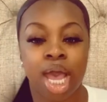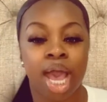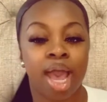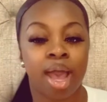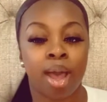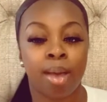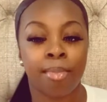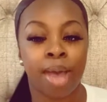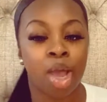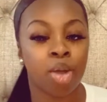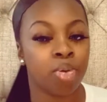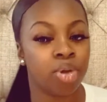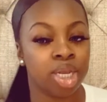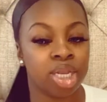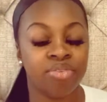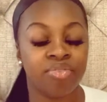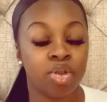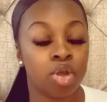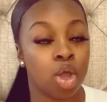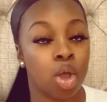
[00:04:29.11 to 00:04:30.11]
I
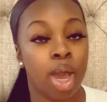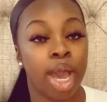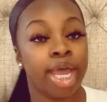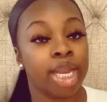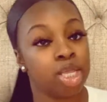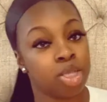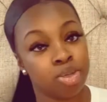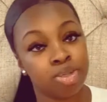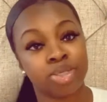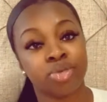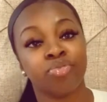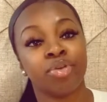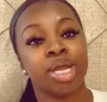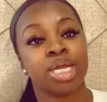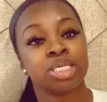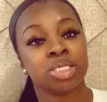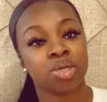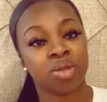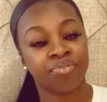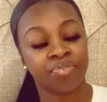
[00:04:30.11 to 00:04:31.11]
wouldn't even know how to use a
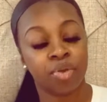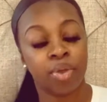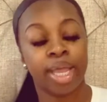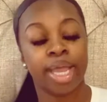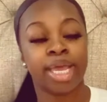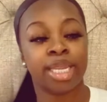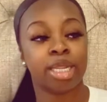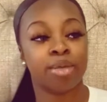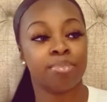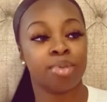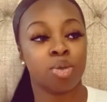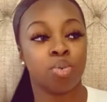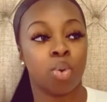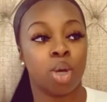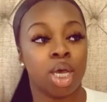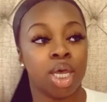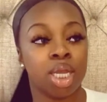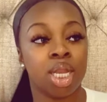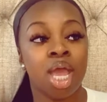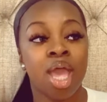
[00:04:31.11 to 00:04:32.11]
razor if you handed me
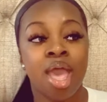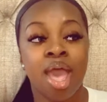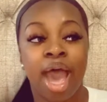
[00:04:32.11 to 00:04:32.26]
one.